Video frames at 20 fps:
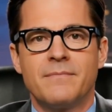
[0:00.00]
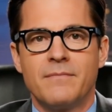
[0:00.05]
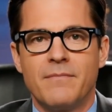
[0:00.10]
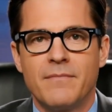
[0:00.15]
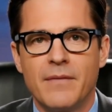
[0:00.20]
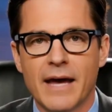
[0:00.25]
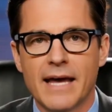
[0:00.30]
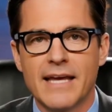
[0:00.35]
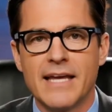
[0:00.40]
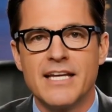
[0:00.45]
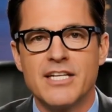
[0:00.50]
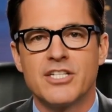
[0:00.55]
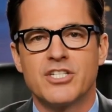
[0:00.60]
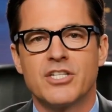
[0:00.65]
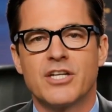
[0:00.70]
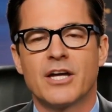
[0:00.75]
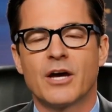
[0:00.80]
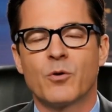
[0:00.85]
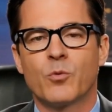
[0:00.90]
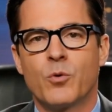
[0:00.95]
They need
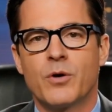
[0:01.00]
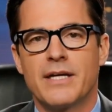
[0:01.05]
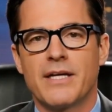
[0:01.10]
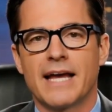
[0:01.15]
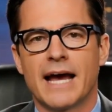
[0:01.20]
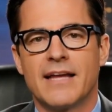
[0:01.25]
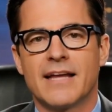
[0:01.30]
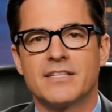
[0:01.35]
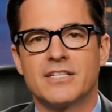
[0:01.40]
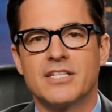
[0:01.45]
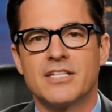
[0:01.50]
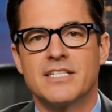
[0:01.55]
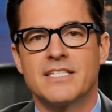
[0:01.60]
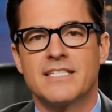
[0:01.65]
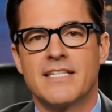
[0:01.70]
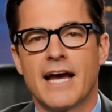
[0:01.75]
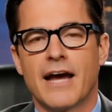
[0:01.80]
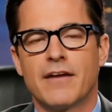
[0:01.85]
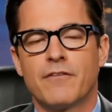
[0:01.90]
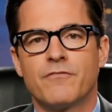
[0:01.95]
to know what the candidates
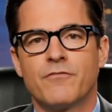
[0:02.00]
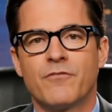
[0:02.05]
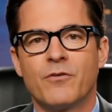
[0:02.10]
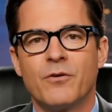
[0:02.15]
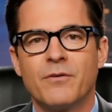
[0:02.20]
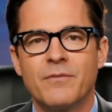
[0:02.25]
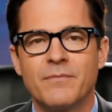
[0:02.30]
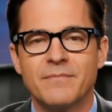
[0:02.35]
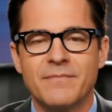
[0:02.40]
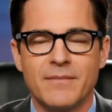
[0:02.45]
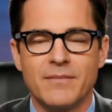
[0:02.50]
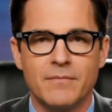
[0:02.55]
stand for.